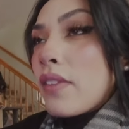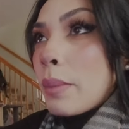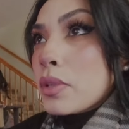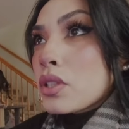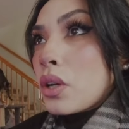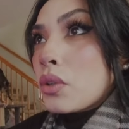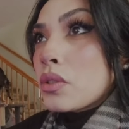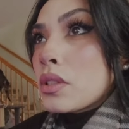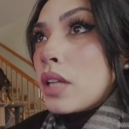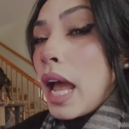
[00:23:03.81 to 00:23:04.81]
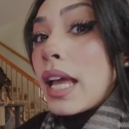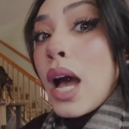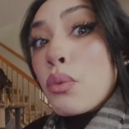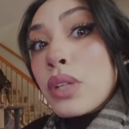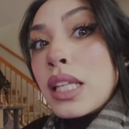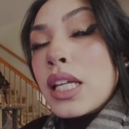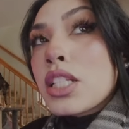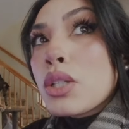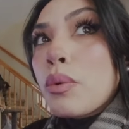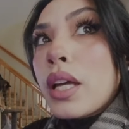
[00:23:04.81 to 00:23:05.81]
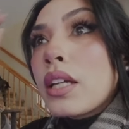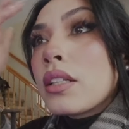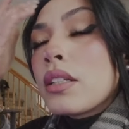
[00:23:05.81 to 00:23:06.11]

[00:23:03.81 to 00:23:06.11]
episodes, I got really into it.